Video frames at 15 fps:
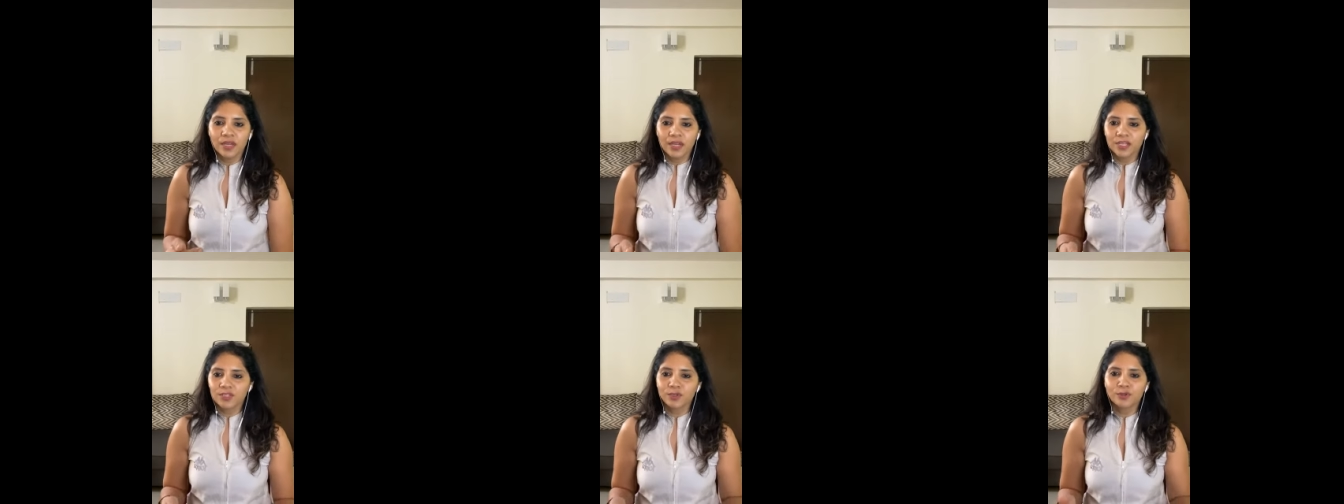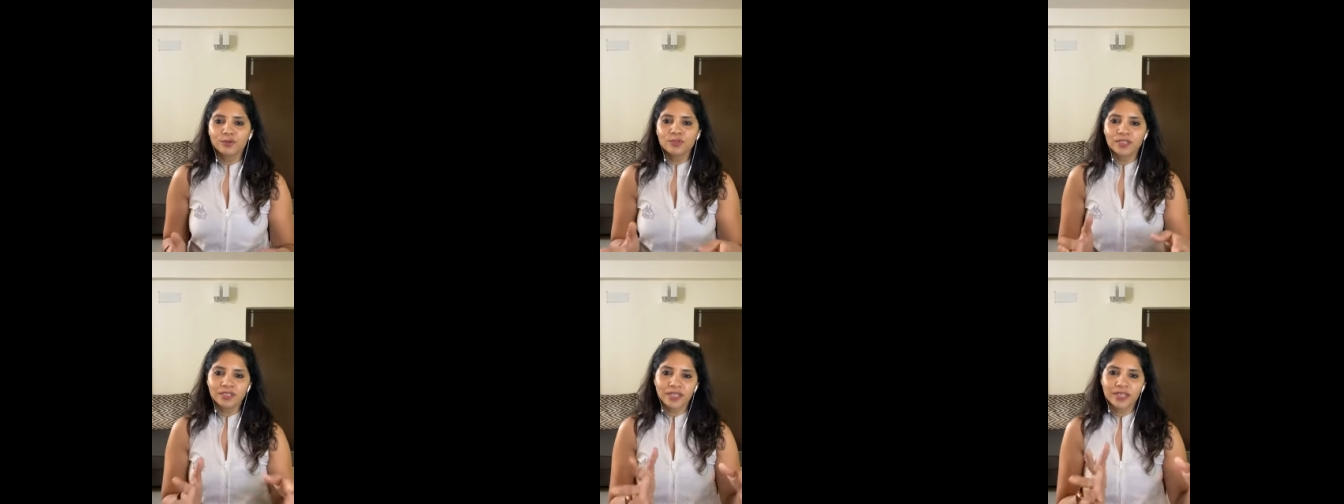it's going
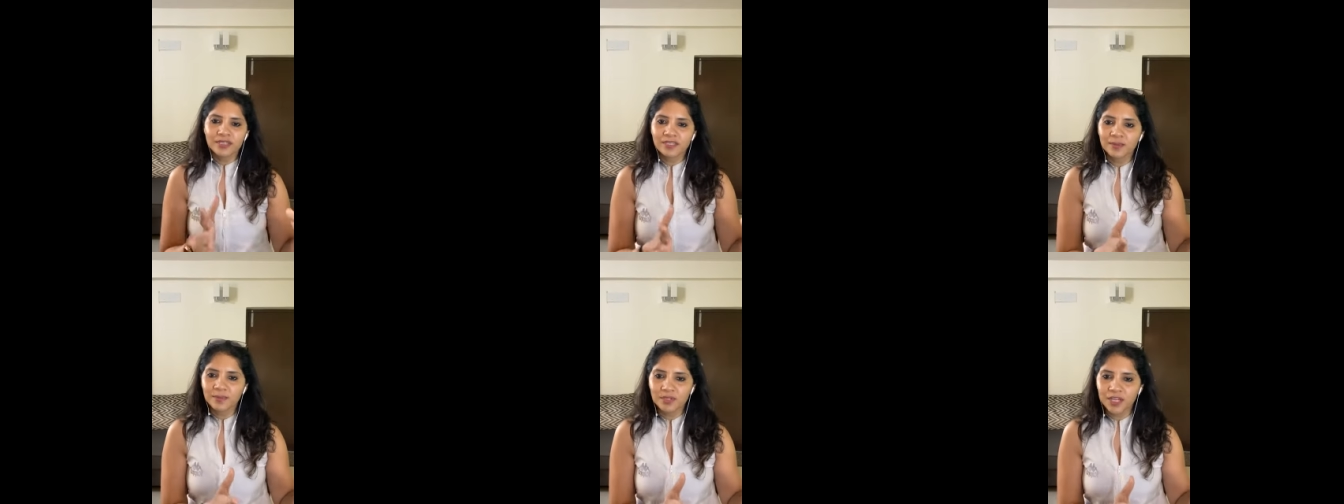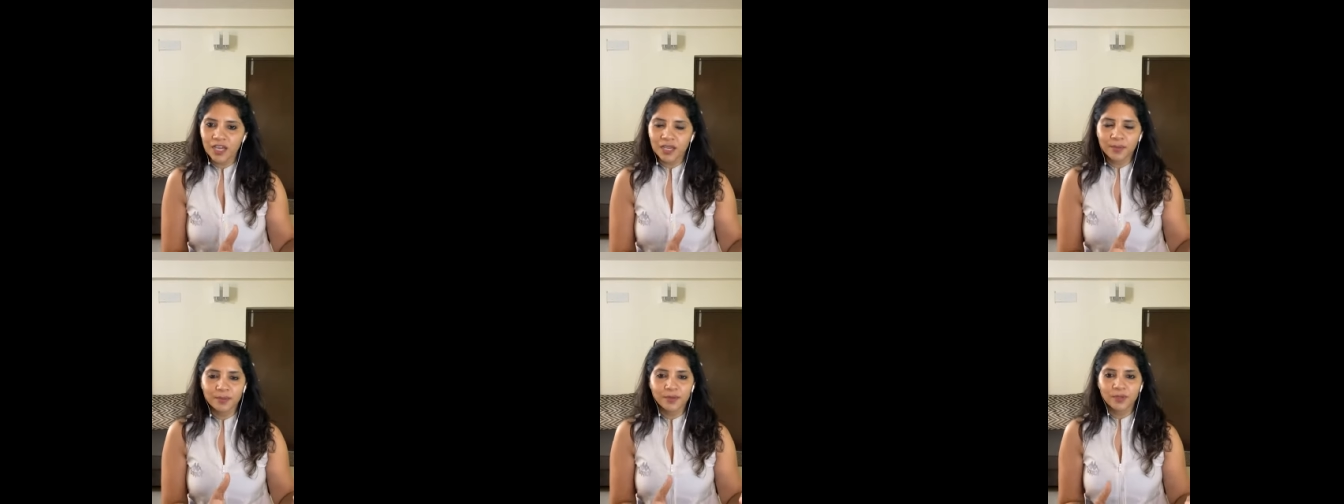to take some
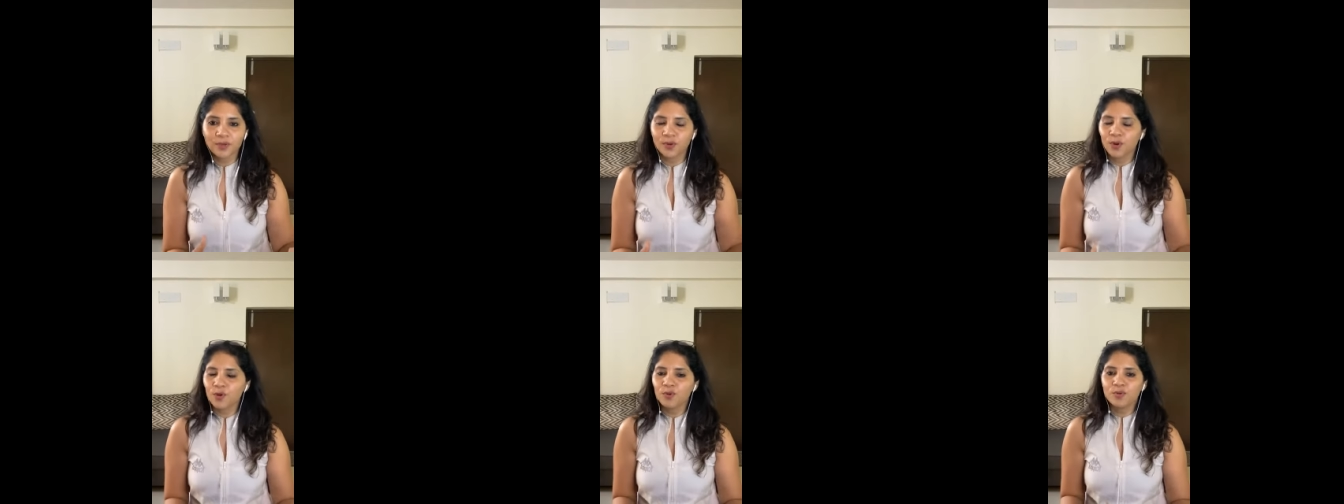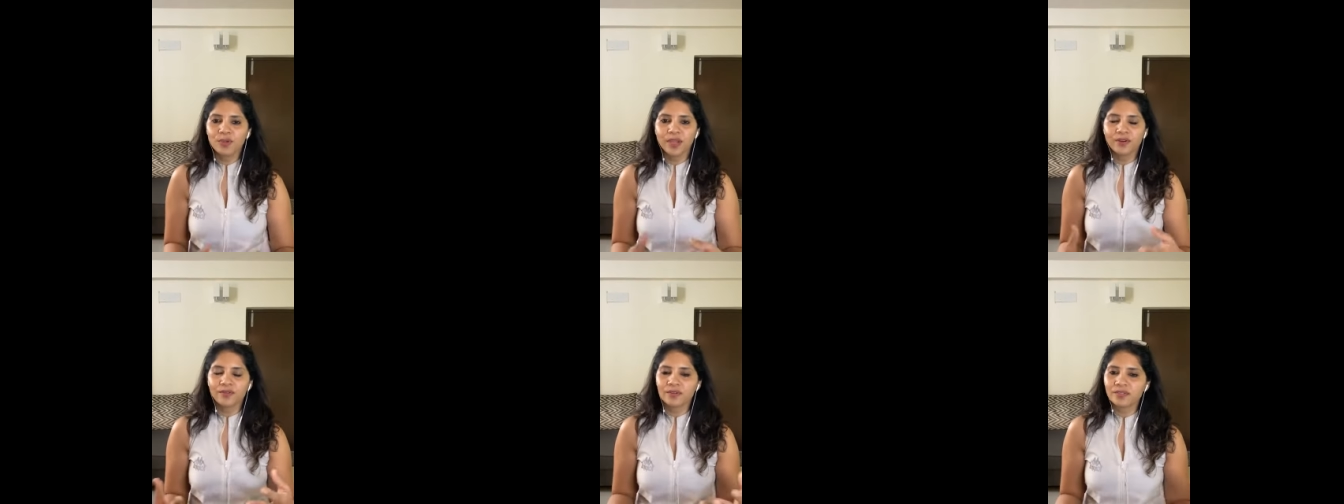time you're not going to
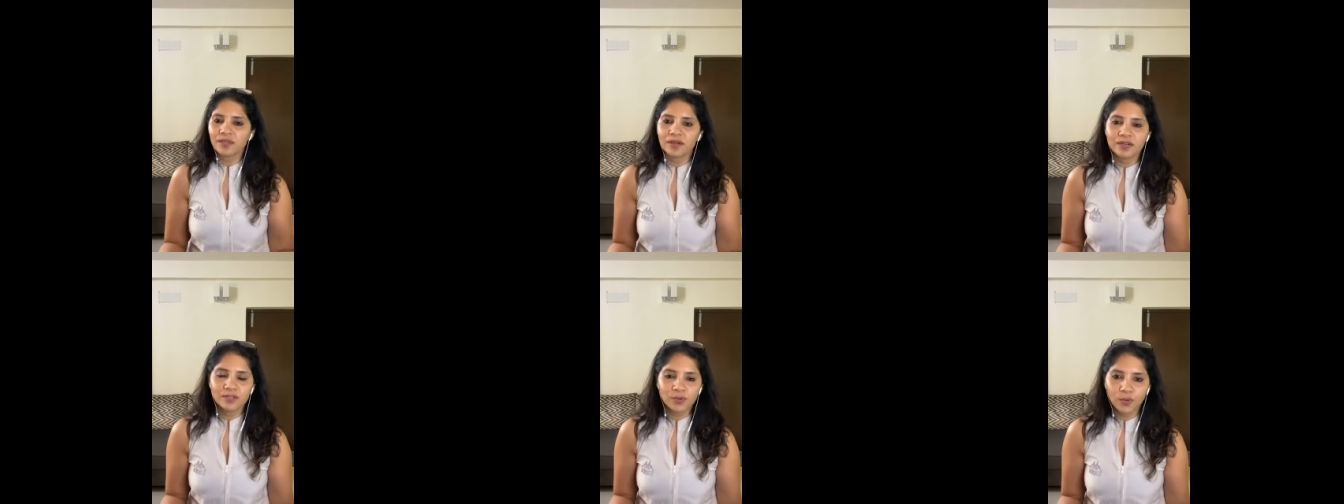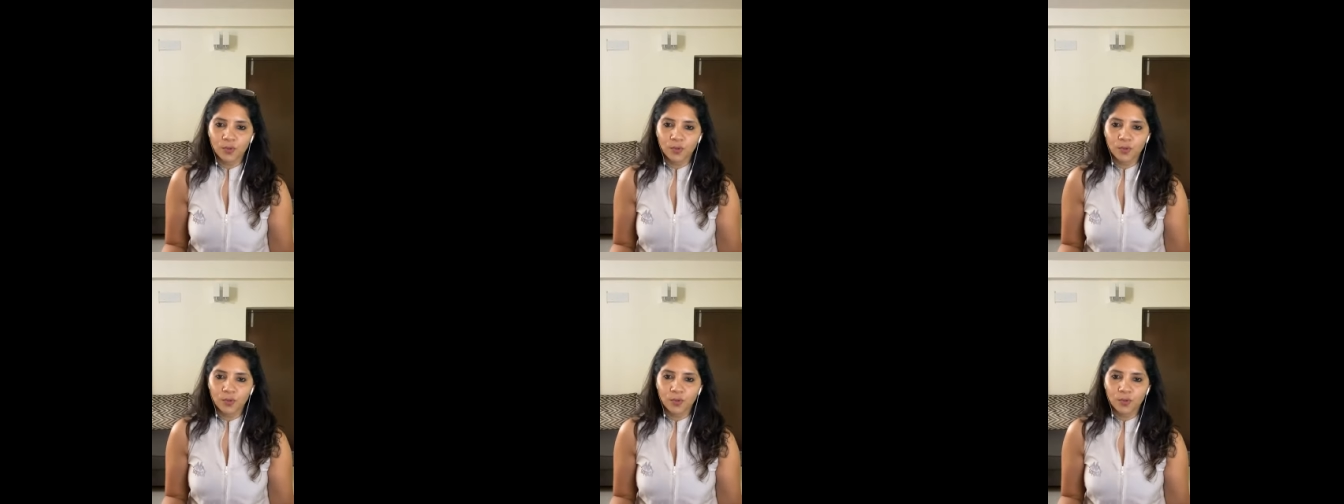get results